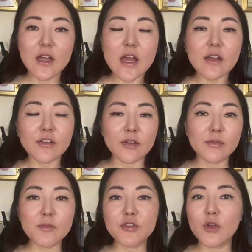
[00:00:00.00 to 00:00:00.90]
So
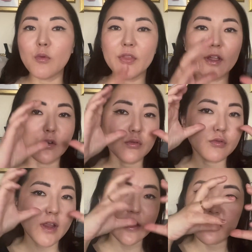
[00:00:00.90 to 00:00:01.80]
sometimes you don't want that
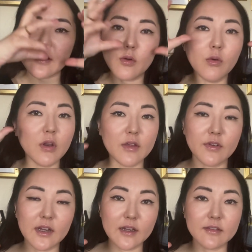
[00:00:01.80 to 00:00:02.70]
crazy all
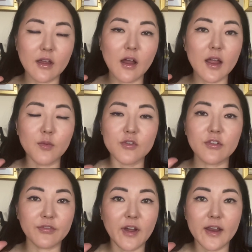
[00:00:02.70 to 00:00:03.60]
over glitter eye, which
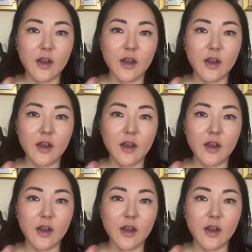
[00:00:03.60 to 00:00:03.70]
is fine.